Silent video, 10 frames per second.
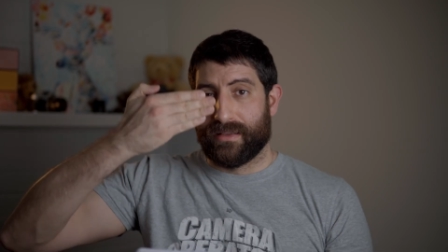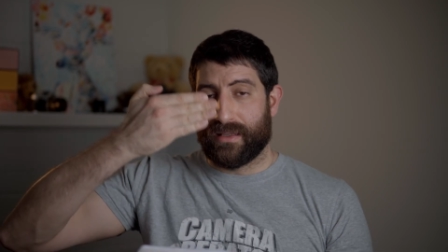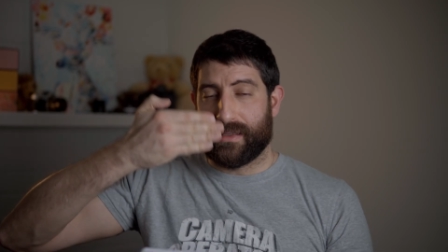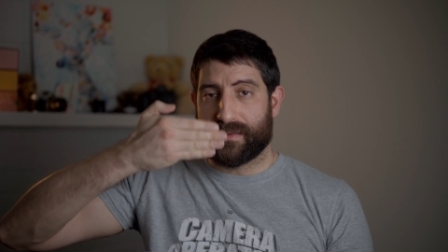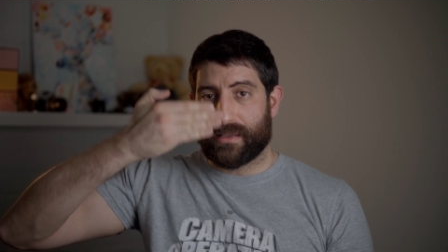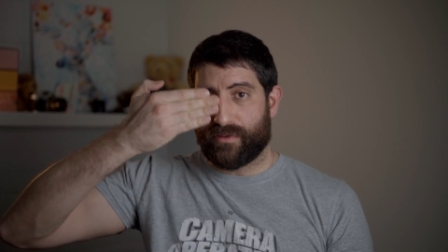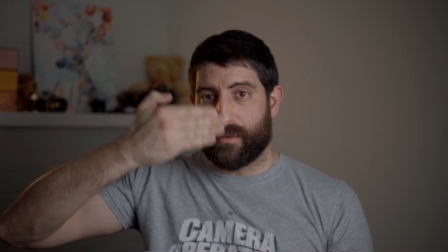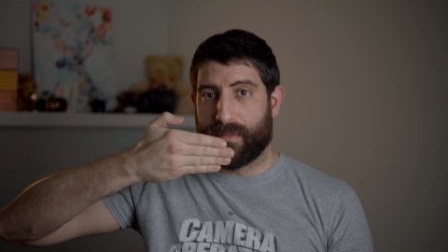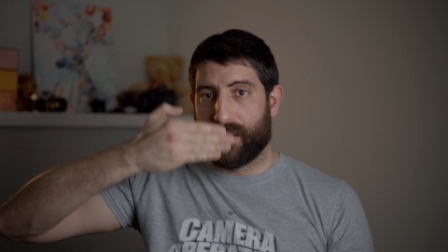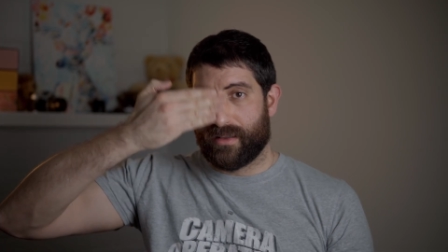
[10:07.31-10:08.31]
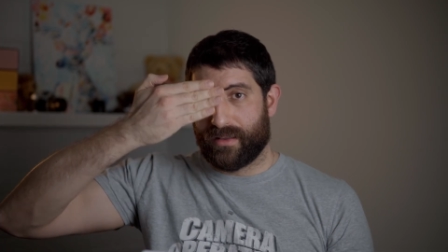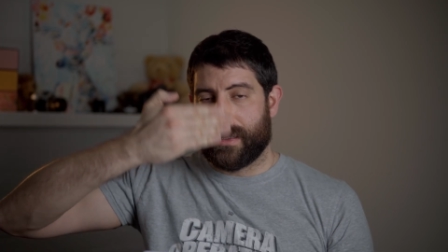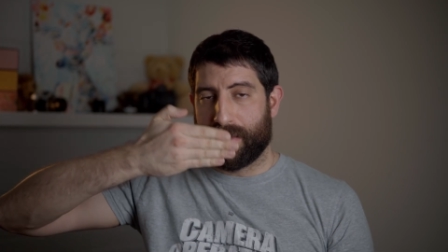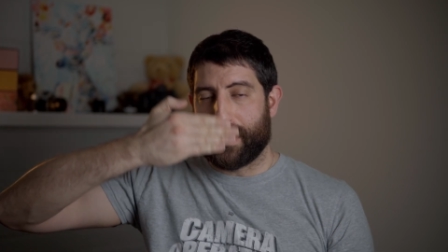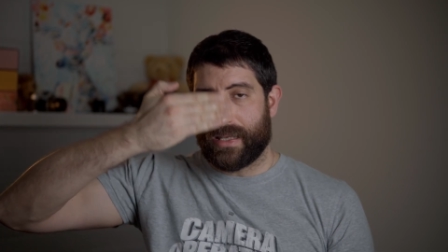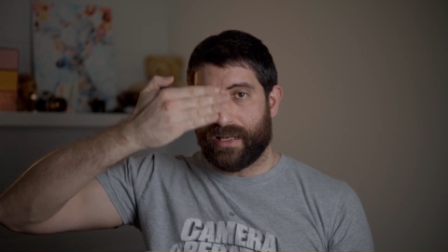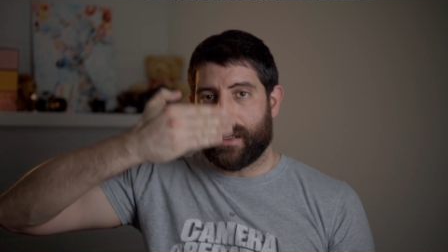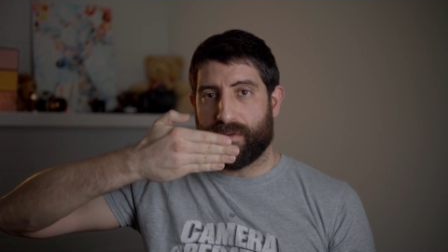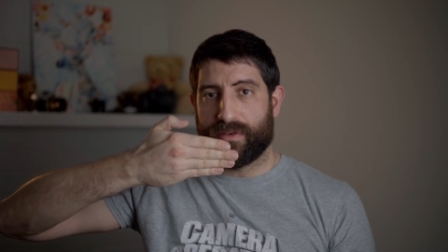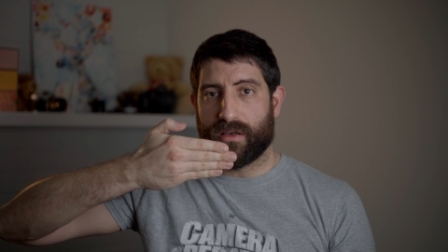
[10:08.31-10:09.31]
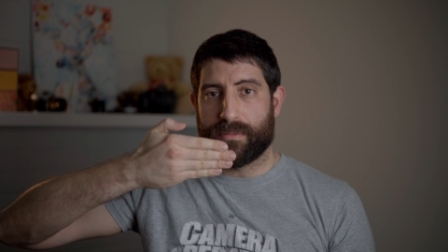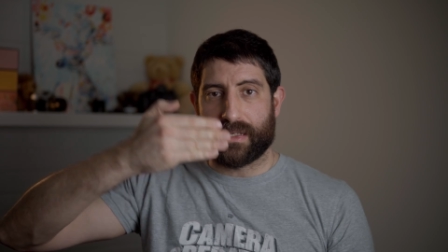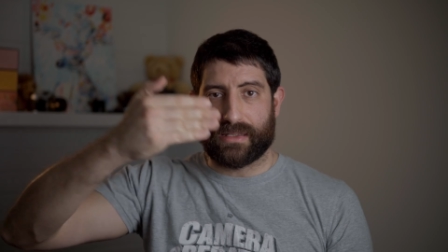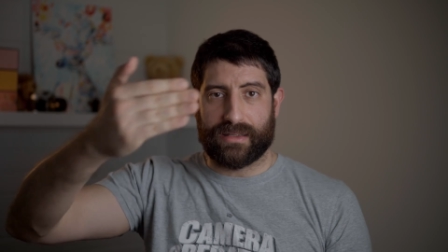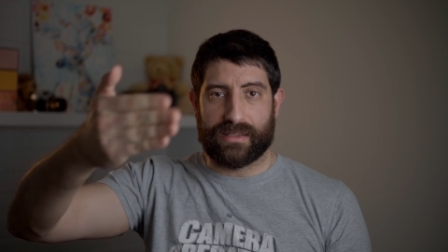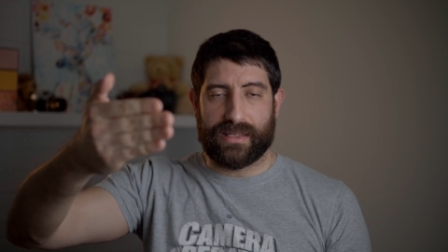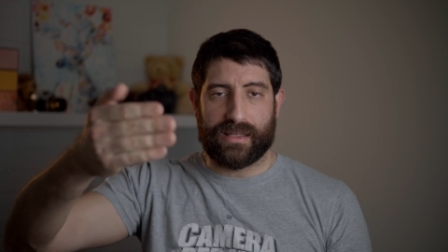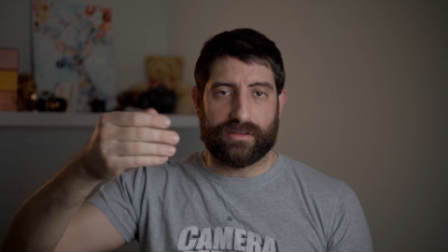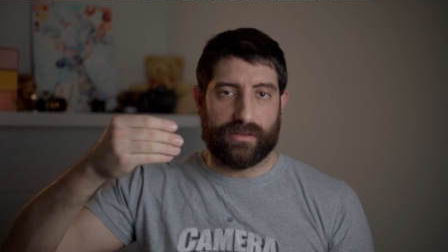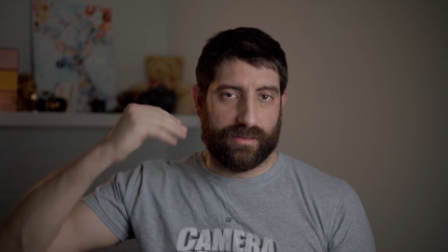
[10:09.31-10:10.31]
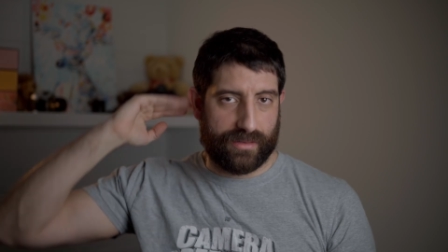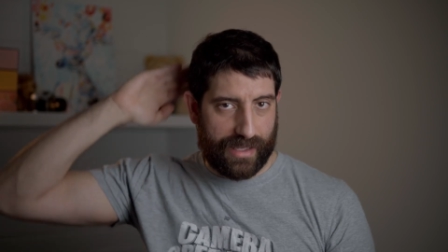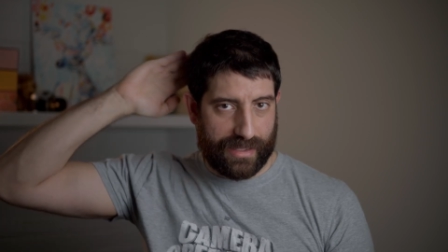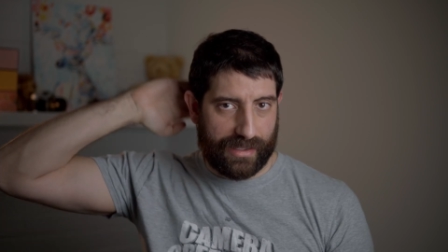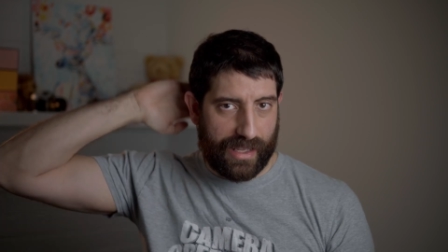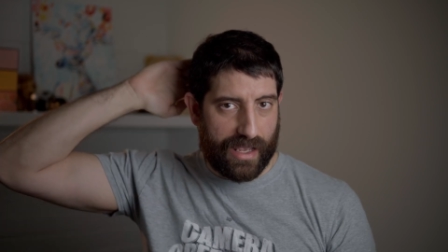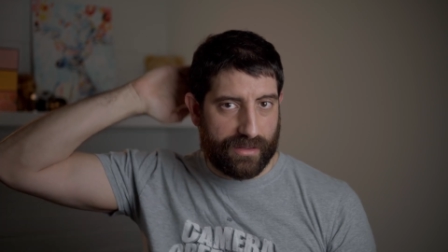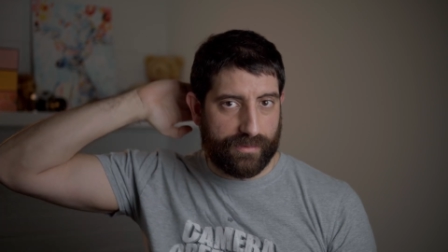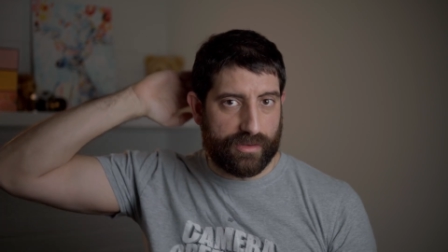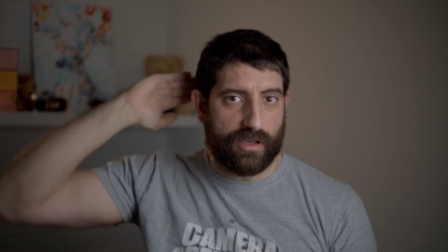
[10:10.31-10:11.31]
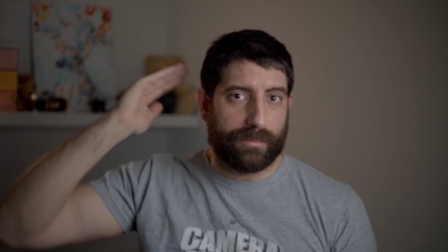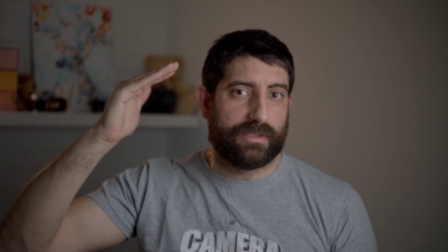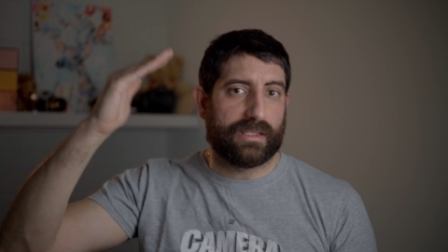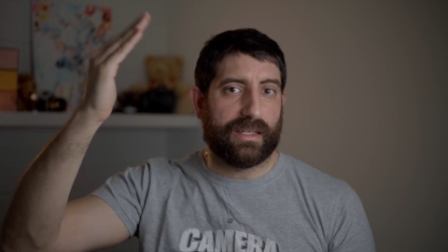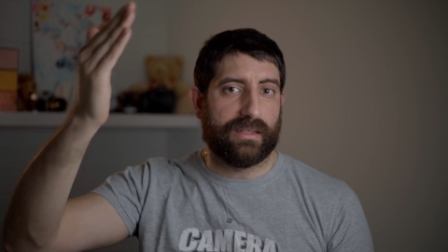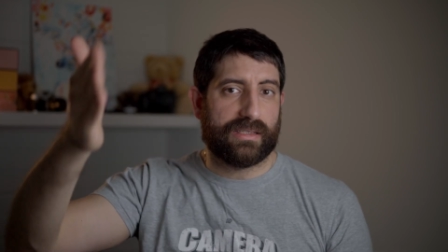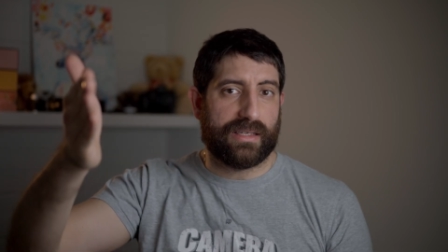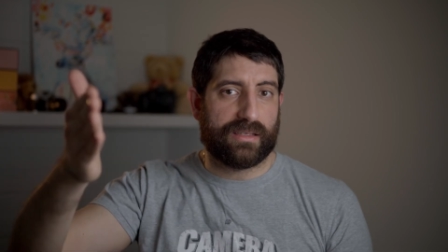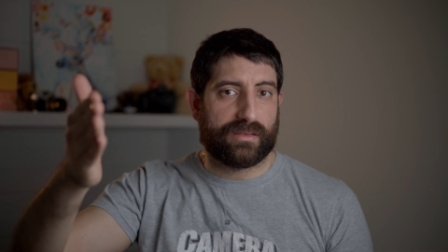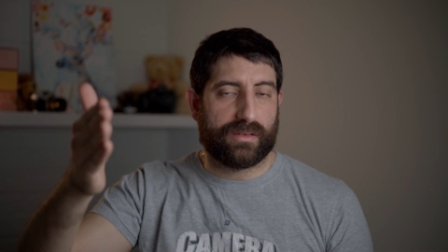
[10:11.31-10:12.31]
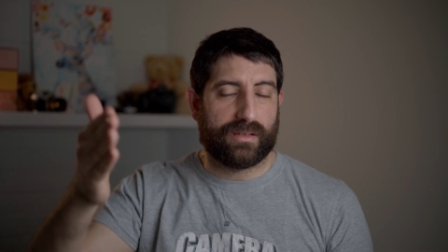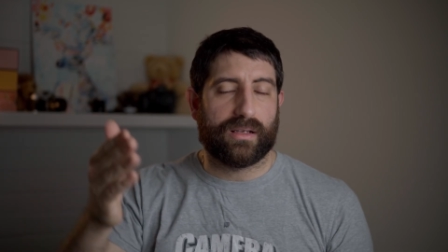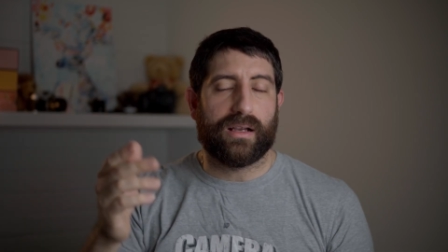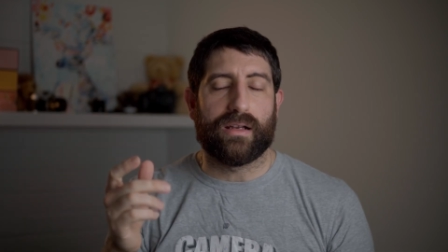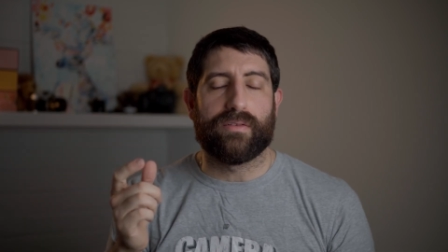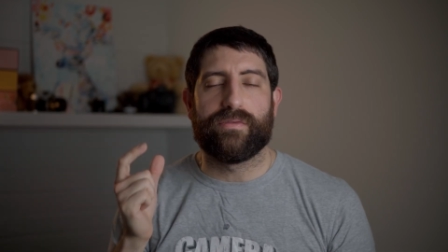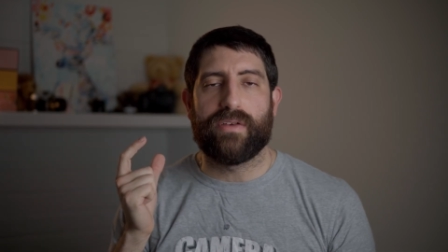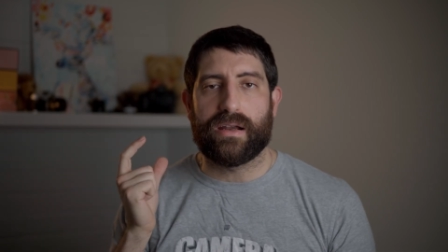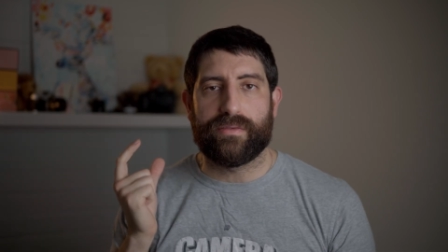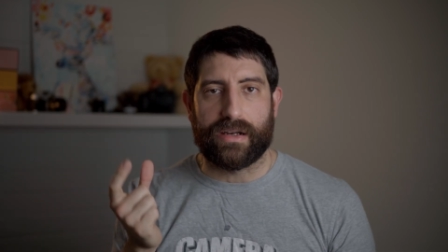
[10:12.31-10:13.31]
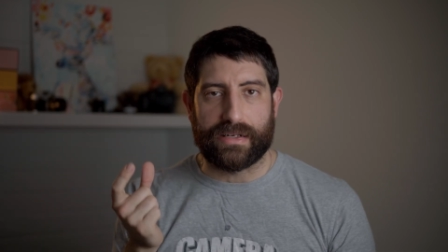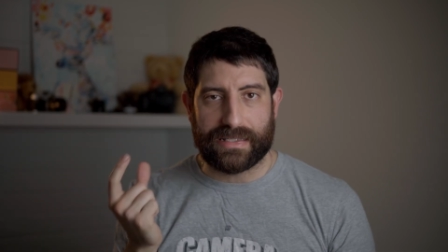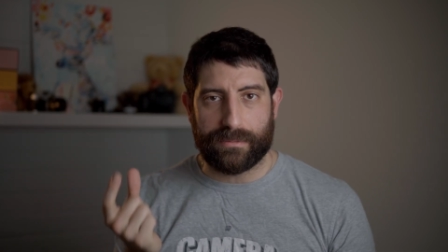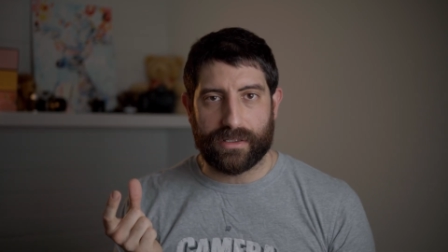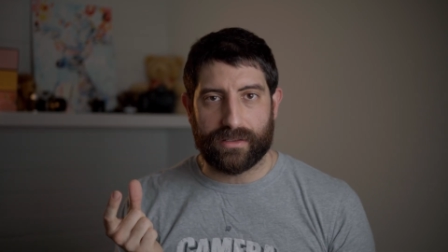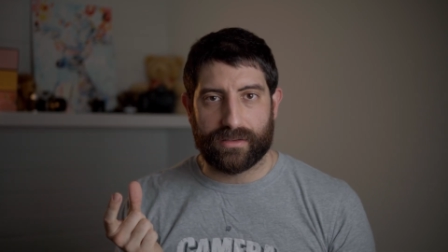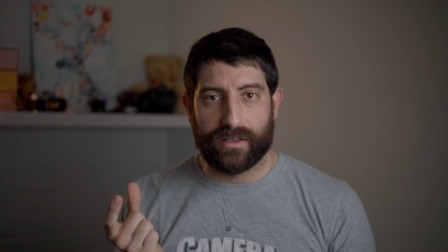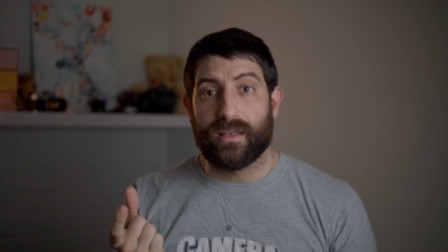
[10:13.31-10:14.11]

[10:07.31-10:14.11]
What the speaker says: the distance from the beginning of the object and the sensor and the end of the object and the sensor are very, very similar